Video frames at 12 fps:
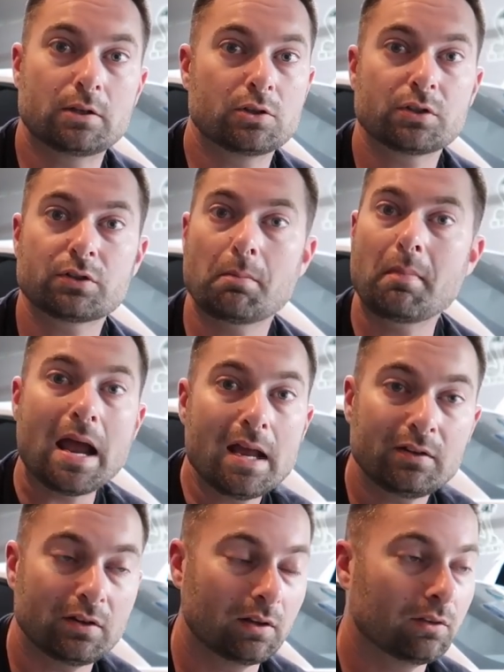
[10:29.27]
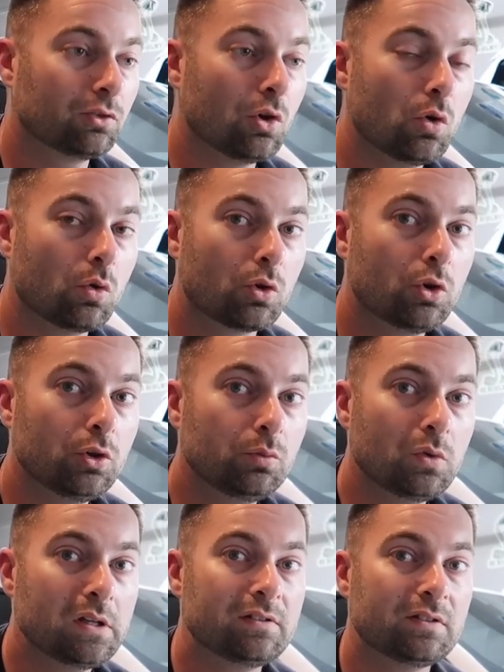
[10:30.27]
They're just amazing. So
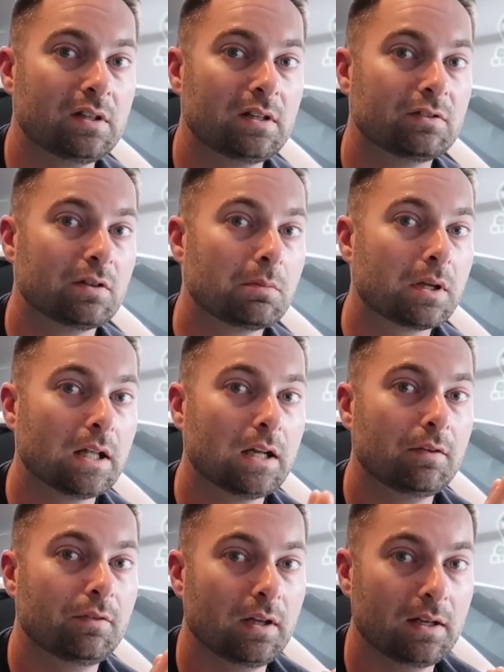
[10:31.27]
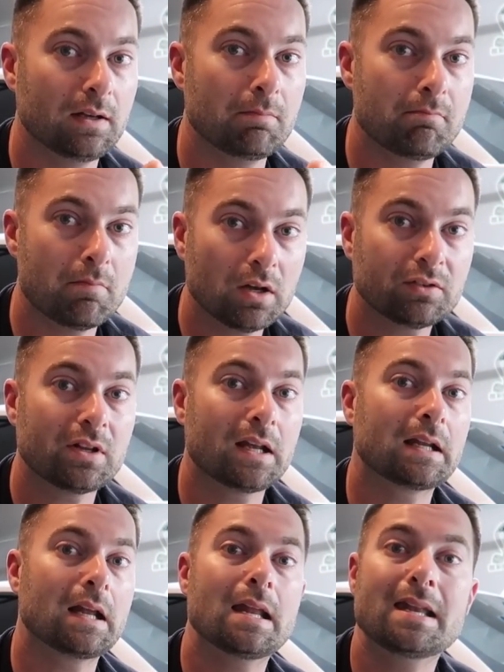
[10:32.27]
could we see some kind of a
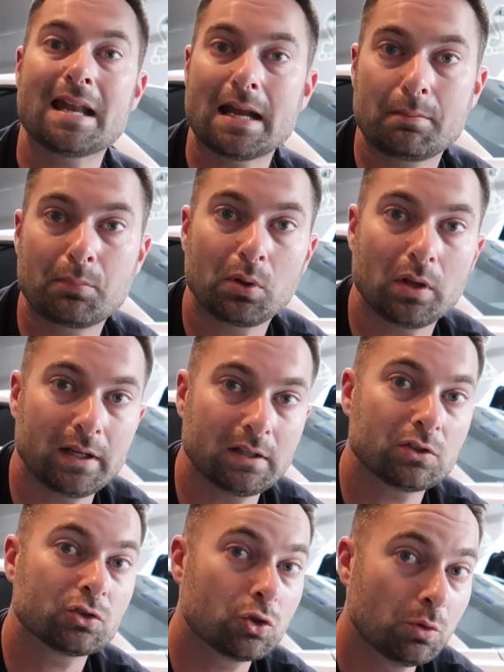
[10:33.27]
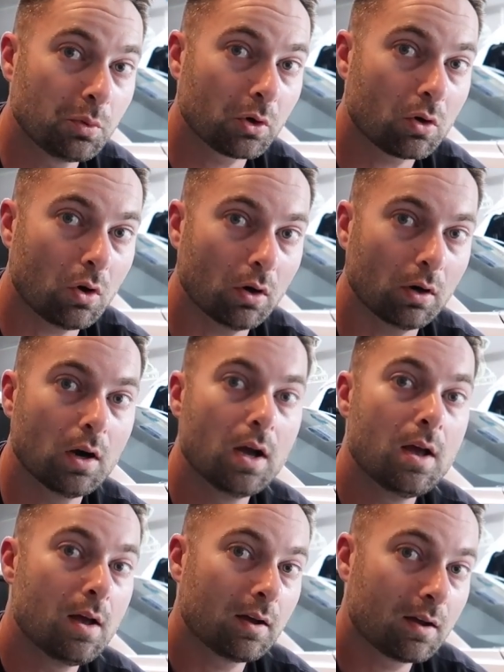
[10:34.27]
Mustang nameplate supercar
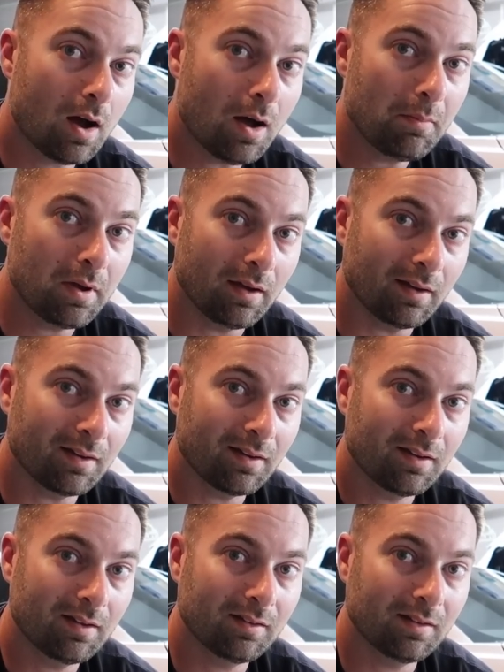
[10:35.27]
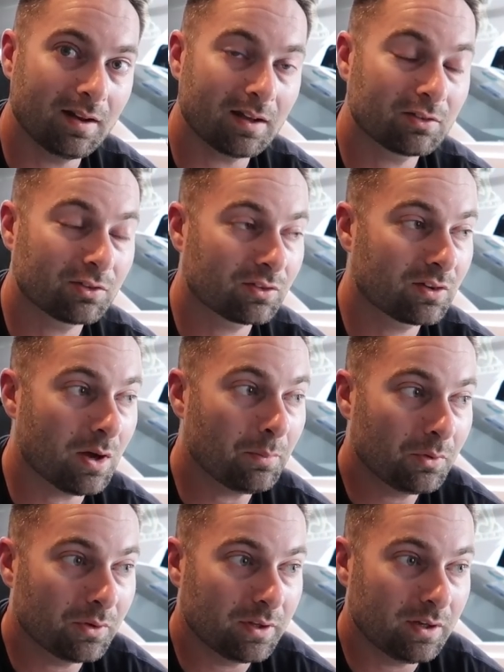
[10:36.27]
coming in the next
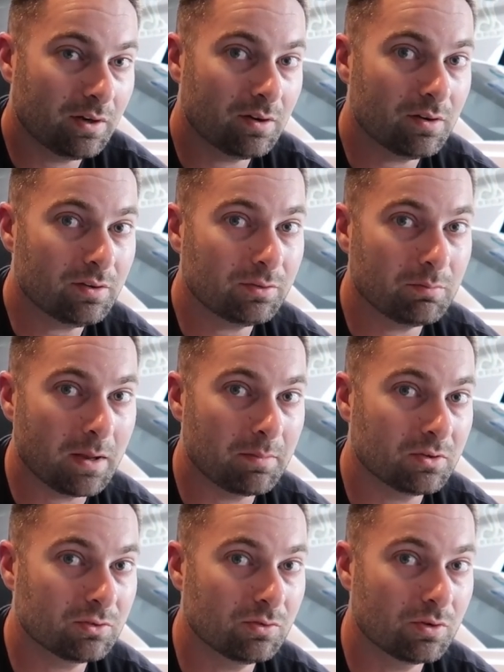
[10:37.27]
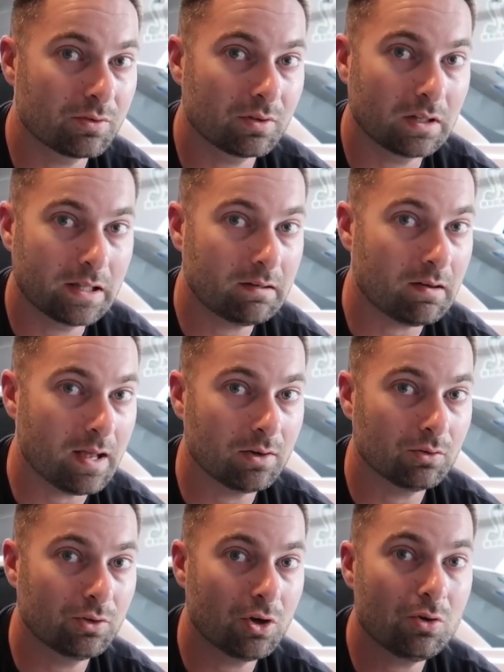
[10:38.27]
couple of years, maybe sooner than later, I
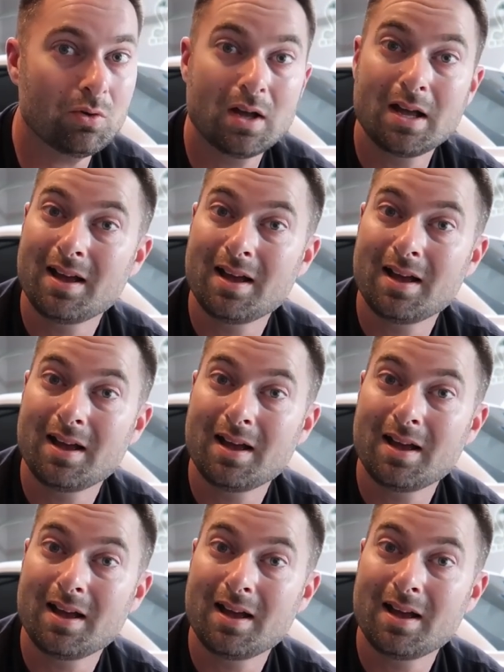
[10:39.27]
don't know.